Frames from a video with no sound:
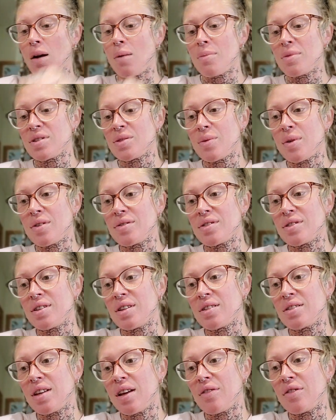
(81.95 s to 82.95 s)
As well as it
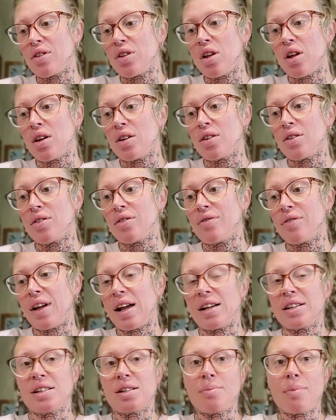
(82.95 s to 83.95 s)
does have a lot of
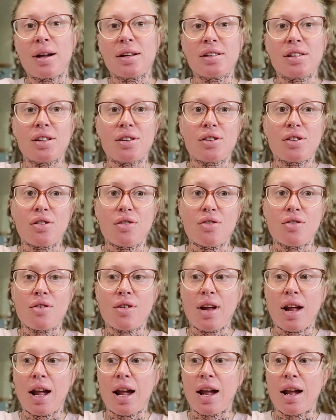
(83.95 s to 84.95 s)

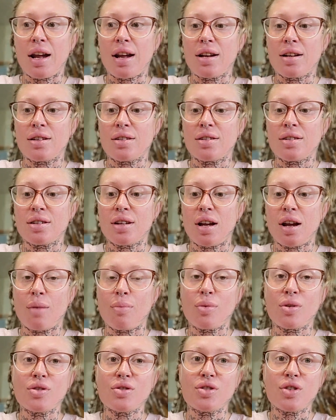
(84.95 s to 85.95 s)
antibacterial and
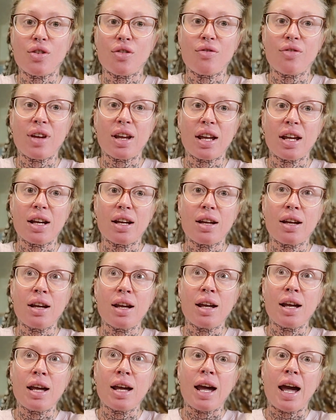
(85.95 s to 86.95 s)
preserving
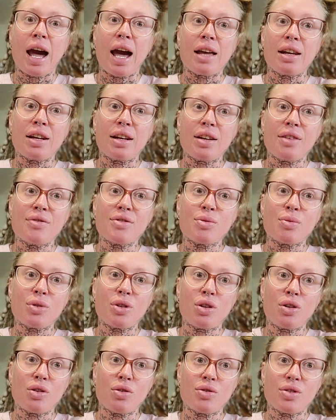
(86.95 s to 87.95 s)
additives when
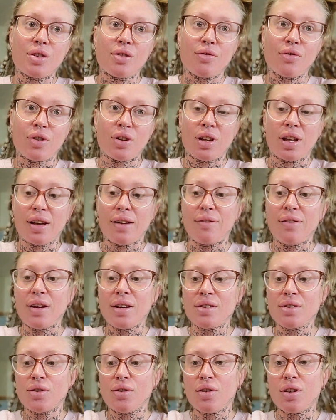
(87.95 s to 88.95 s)
you use it for like
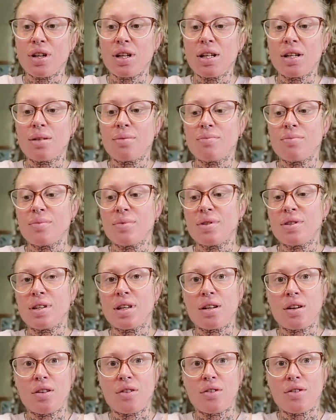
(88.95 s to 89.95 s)
face creams
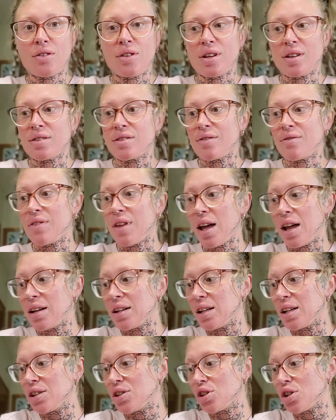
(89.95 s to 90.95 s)
and other things of that
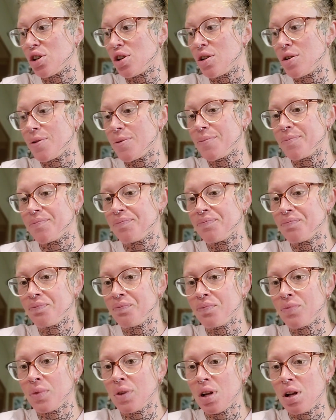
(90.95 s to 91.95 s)
nature.
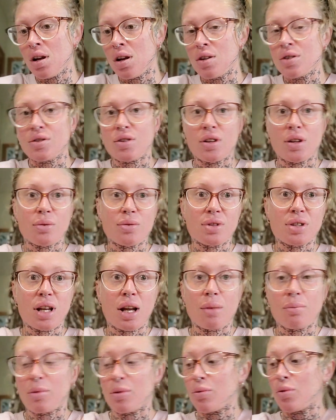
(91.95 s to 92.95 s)
So that was
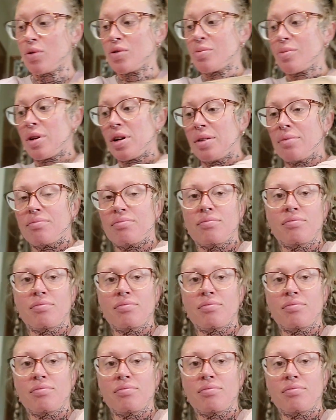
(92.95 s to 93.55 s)
thyme, but rosemary.